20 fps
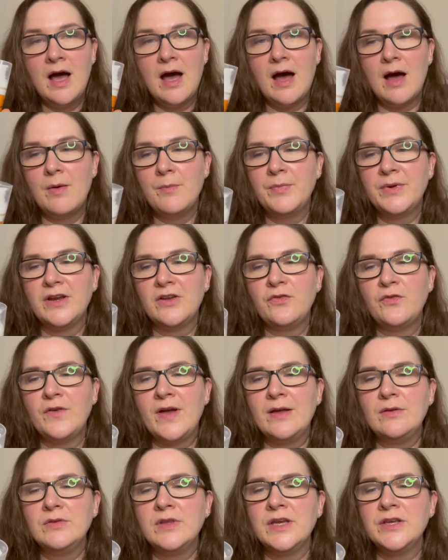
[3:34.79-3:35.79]
but I
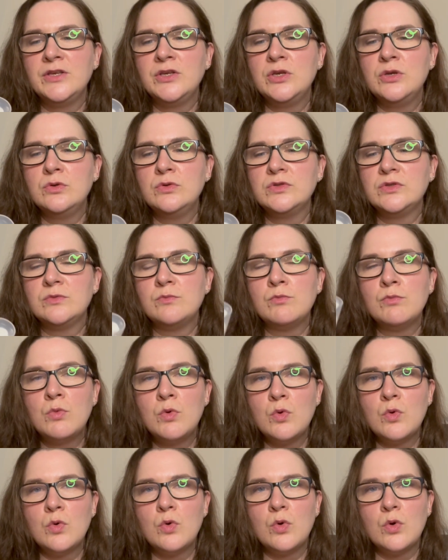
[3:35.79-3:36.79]
found that I used
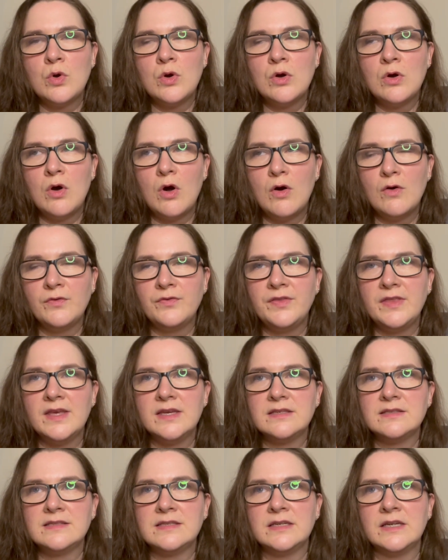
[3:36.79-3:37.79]
more of
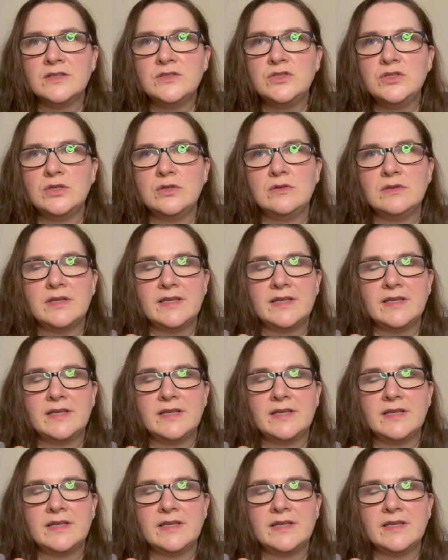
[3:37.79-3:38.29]
this than I do,